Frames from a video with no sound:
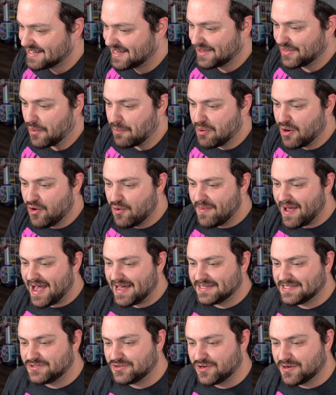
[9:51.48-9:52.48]
The Pooh
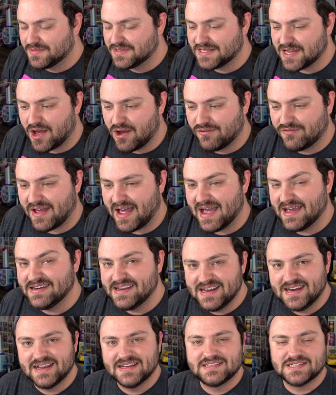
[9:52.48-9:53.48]
Master himself, I
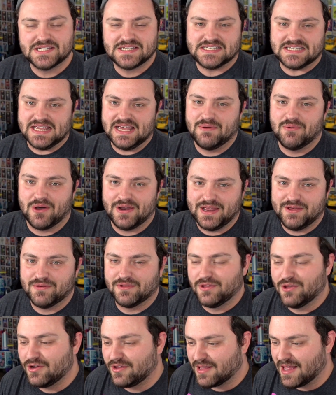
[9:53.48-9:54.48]
needed to see what he
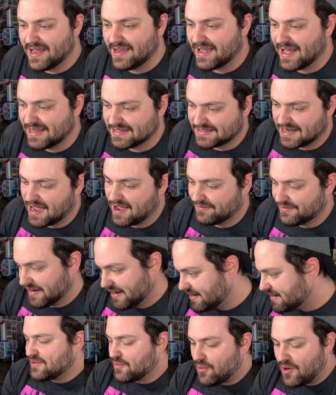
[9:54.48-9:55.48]
would look like as
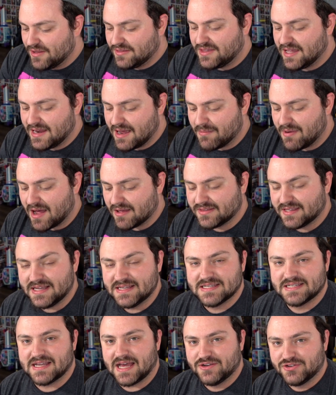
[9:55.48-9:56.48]
Navi. The one thing about
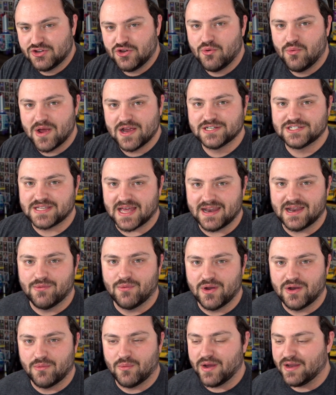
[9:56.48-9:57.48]
these is I do wish that it
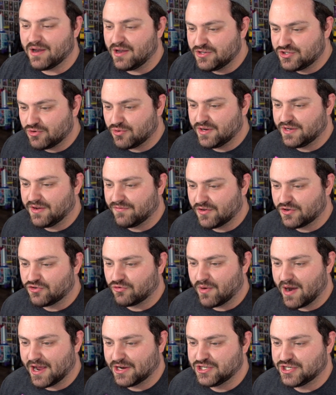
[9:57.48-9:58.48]
would have went into a different
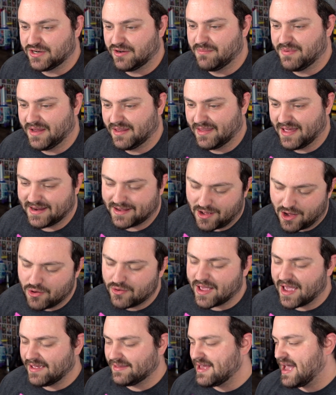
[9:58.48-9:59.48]
direction of being like,
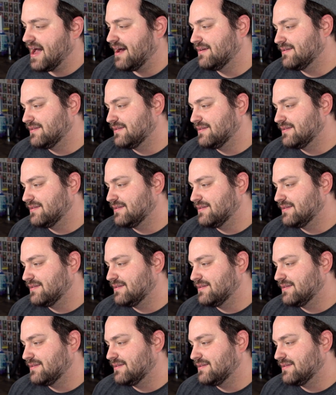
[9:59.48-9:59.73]
okay, yeah,